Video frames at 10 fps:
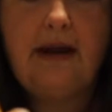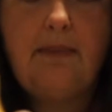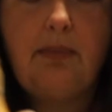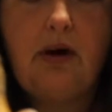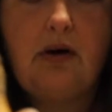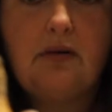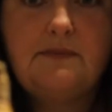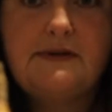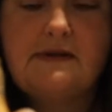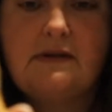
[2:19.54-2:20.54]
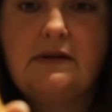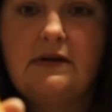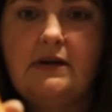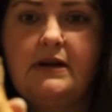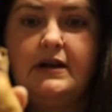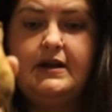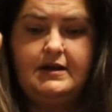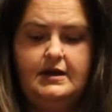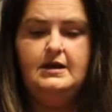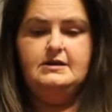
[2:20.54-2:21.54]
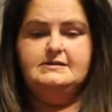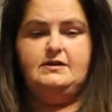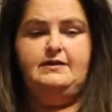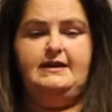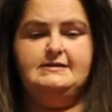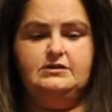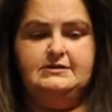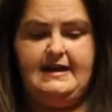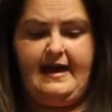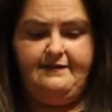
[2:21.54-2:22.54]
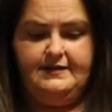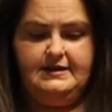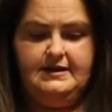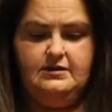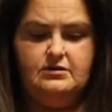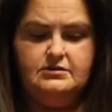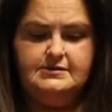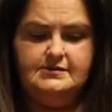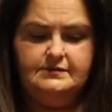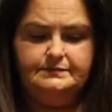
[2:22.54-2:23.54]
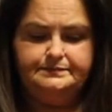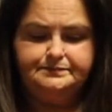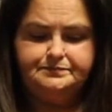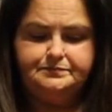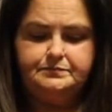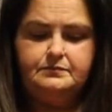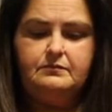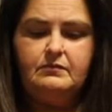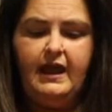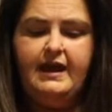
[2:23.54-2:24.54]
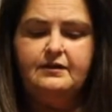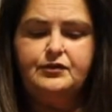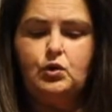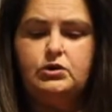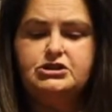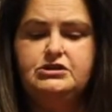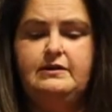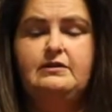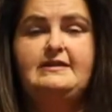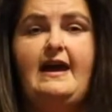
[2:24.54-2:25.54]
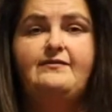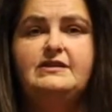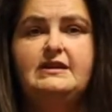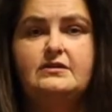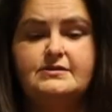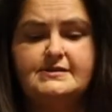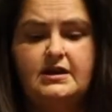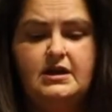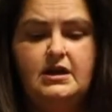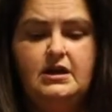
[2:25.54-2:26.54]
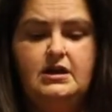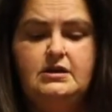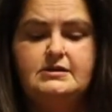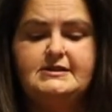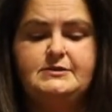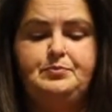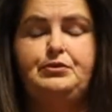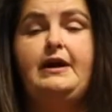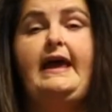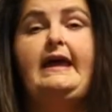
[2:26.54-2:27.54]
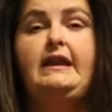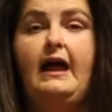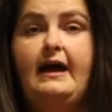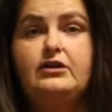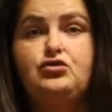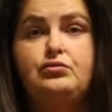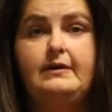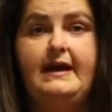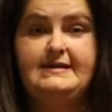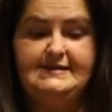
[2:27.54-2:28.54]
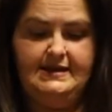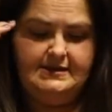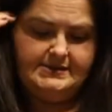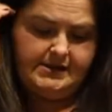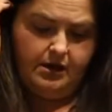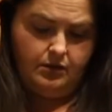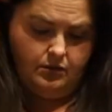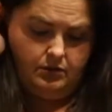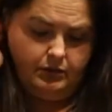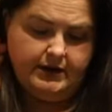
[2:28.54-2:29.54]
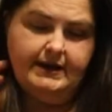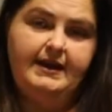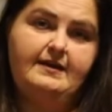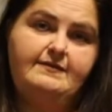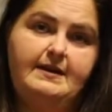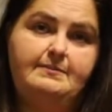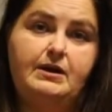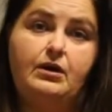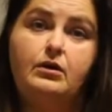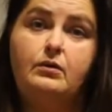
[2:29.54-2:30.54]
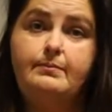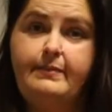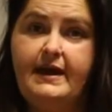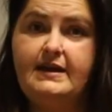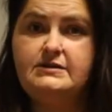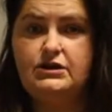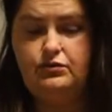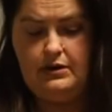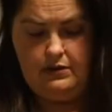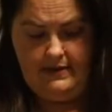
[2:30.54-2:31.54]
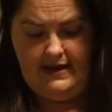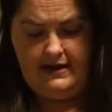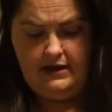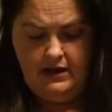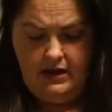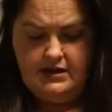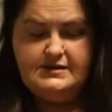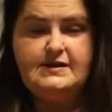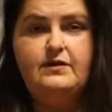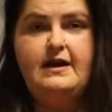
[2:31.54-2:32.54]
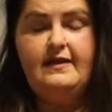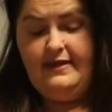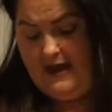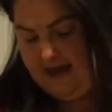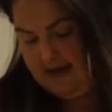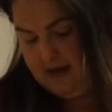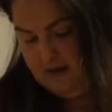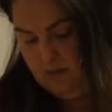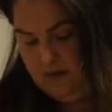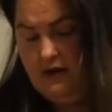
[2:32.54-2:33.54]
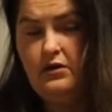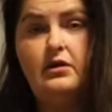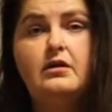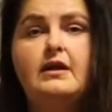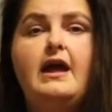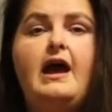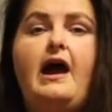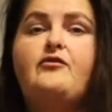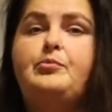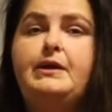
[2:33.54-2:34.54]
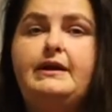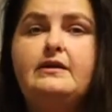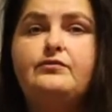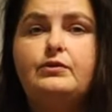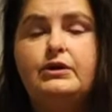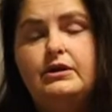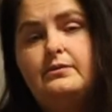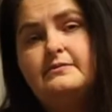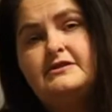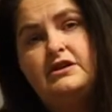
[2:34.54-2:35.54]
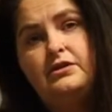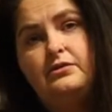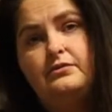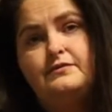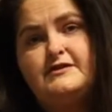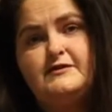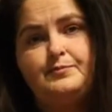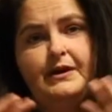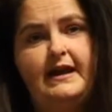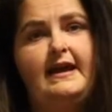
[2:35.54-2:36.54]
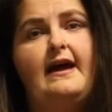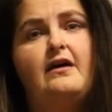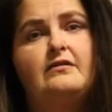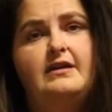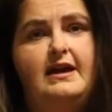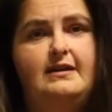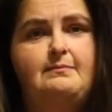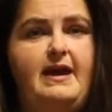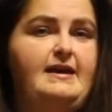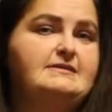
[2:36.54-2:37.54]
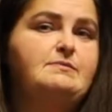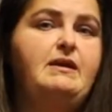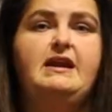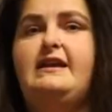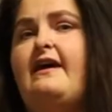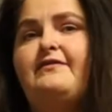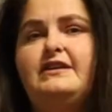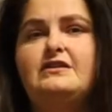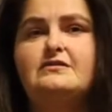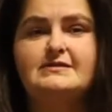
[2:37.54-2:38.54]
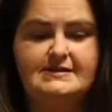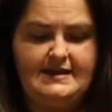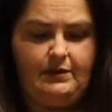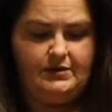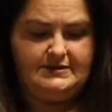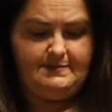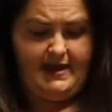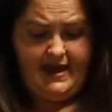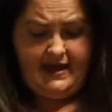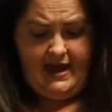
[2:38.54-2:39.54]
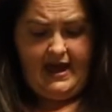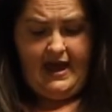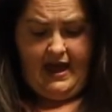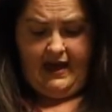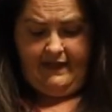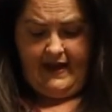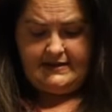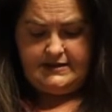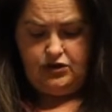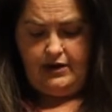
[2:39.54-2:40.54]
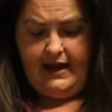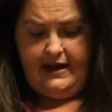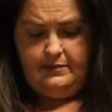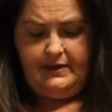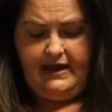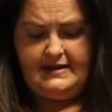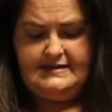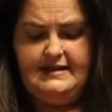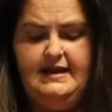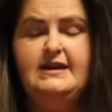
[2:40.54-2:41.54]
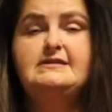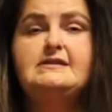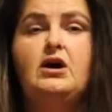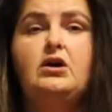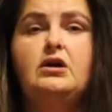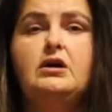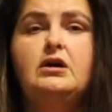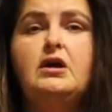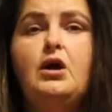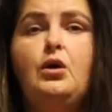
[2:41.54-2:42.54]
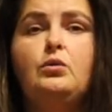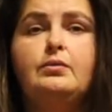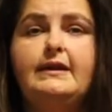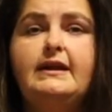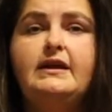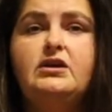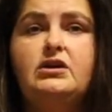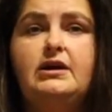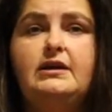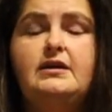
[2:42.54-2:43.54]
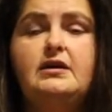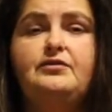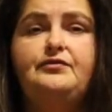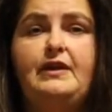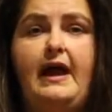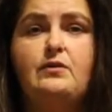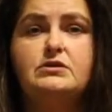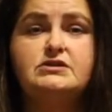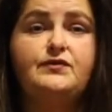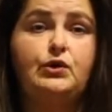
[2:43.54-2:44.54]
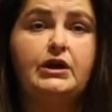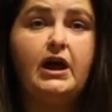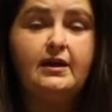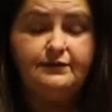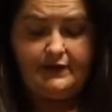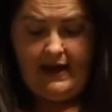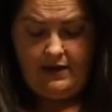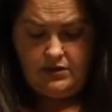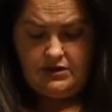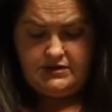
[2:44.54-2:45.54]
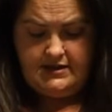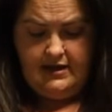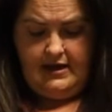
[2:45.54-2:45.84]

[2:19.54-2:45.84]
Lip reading: bulbs. So these are daffodils. And of course, you know, daffodils spread like crazy. So we're going to give them their own bed to grow in so that they will have plenty of room to spread out and make as many daffodils as they want to make. And that's great because these are really good flowers for cut flowers,